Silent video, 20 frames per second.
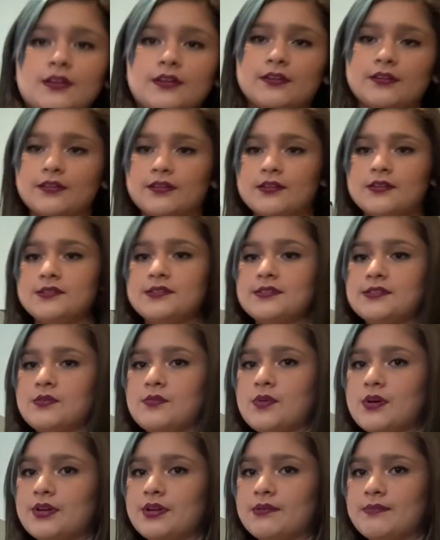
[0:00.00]
Because the
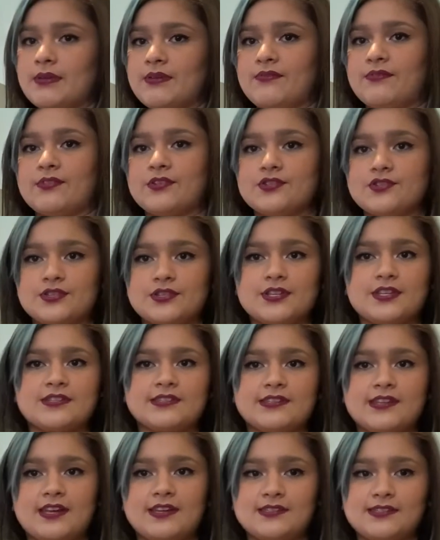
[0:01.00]
water in my fridge stays
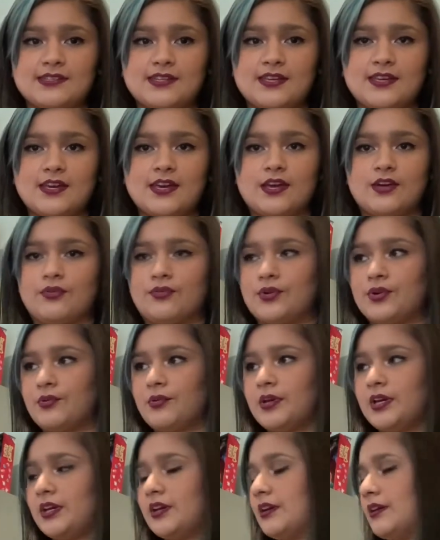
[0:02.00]
nasty and
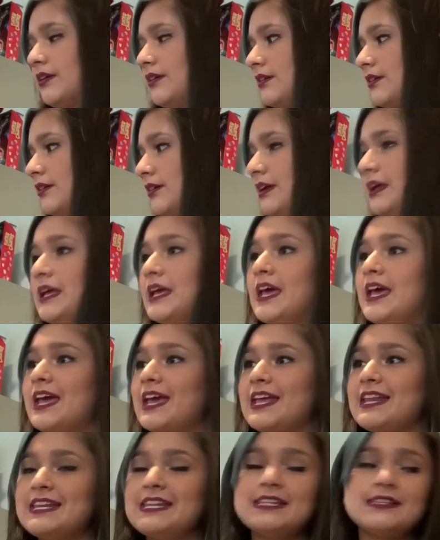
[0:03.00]
rody. At
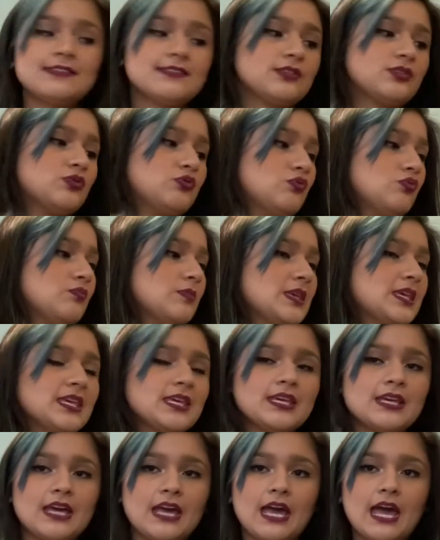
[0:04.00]
least to me,
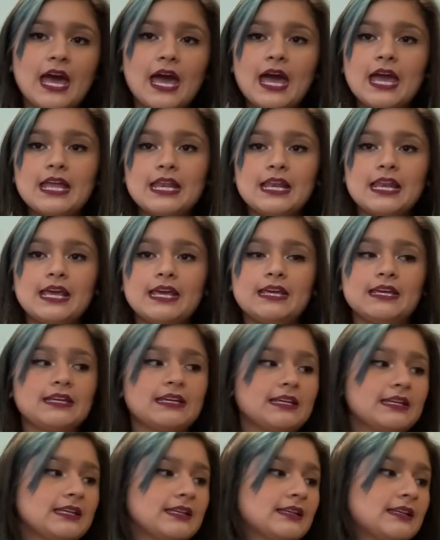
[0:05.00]
I like
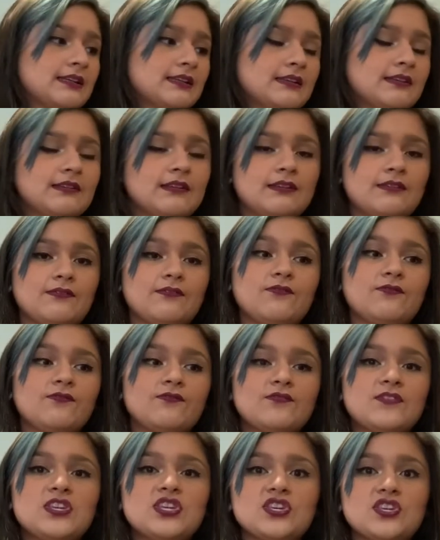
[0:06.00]

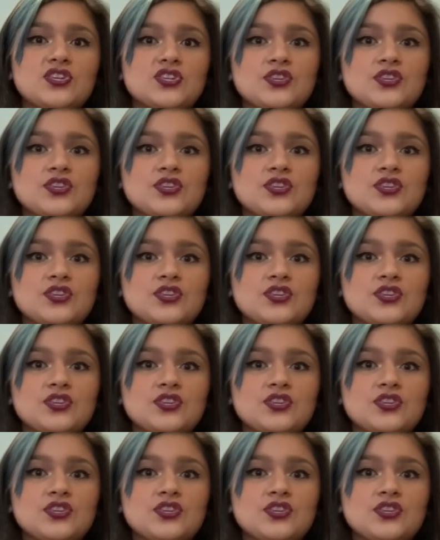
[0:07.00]
Fiji